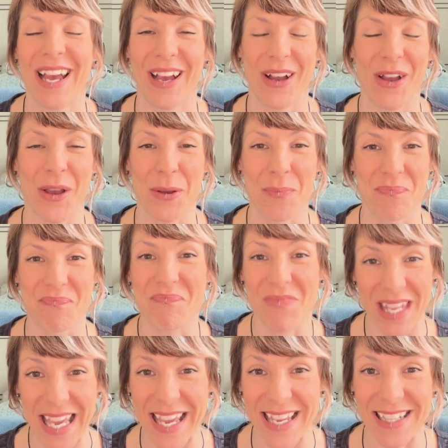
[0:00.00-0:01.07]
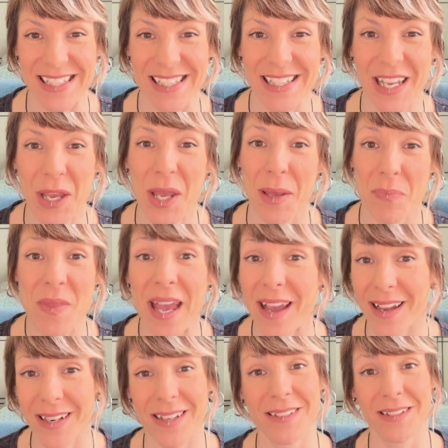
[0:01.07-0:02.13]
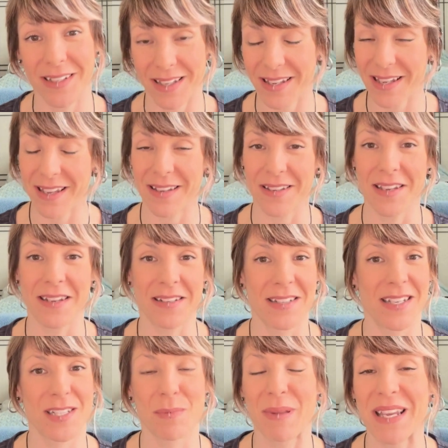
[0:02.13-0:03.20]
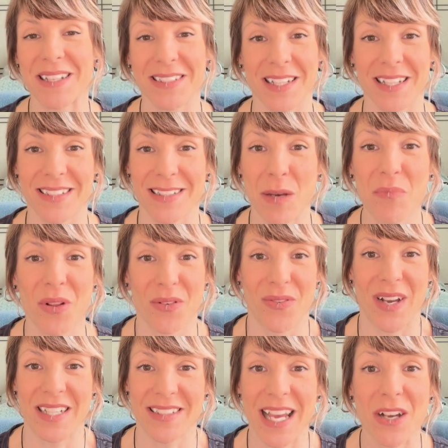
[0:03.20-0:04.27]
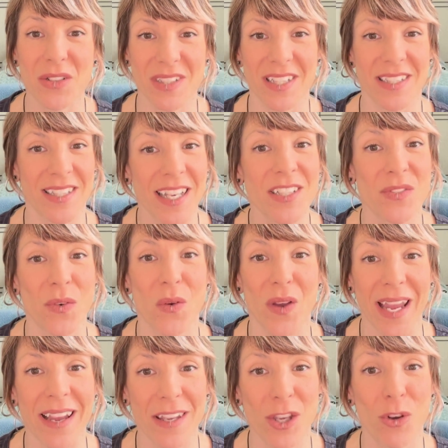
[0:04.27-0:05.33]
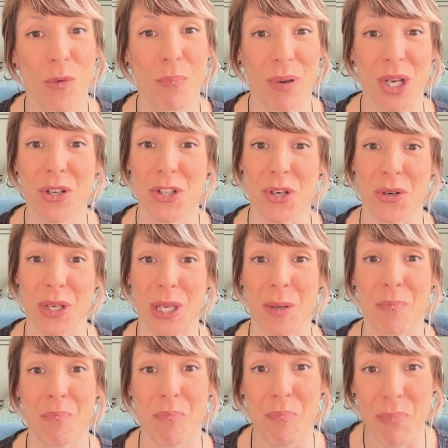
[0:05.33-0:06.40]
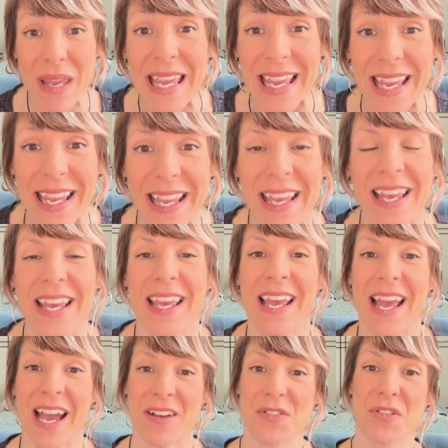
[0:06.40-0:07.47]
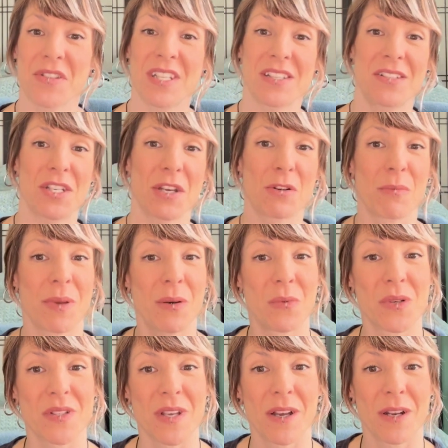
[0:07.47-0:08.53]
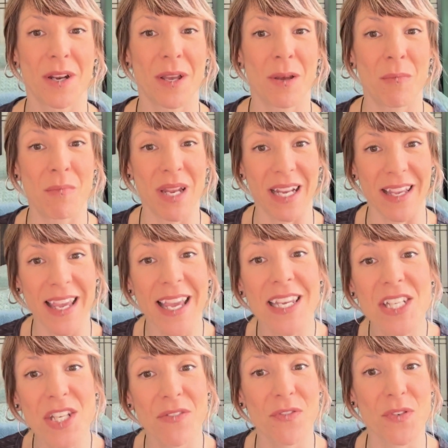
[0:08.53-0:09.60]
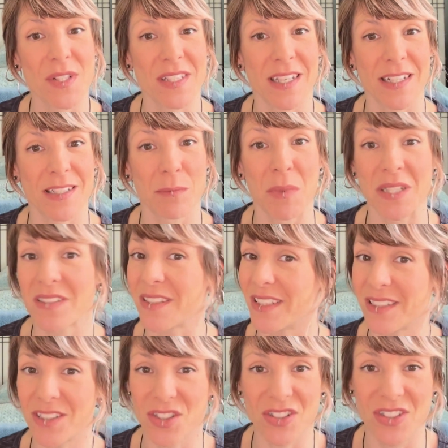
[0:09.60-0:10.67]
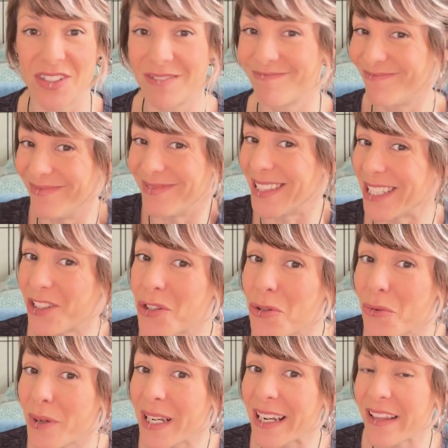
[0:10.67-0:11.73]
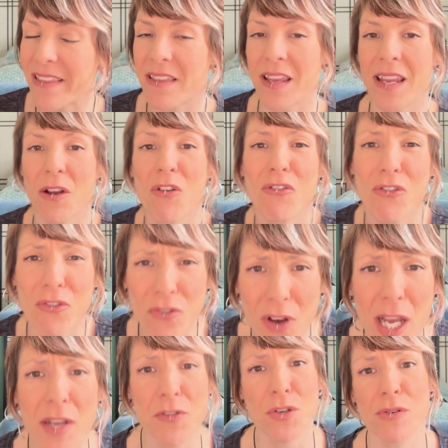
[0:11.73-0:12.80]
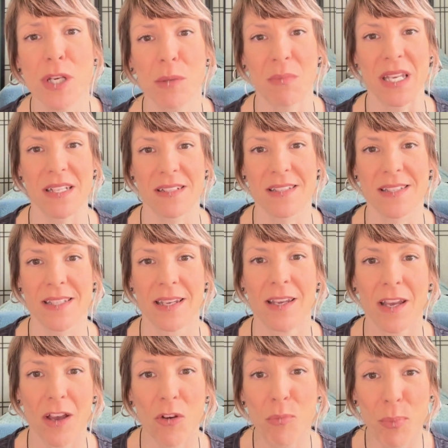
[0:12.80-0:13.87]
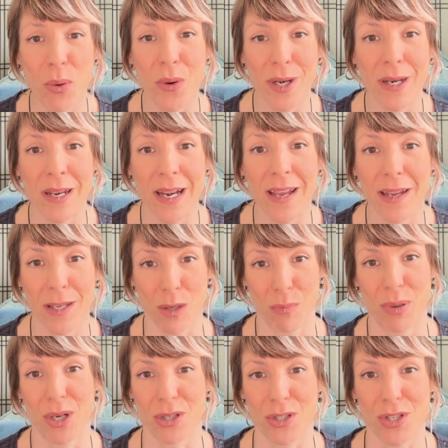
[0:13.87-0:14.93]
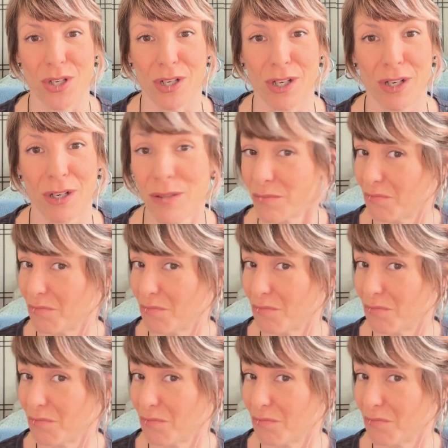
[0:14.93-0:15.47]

um, case that it displays and exemplifies how successful acupuncture can be. After this gentleman was on a medication for six months that just didn't do anything, five treatments of pointed acupuncture,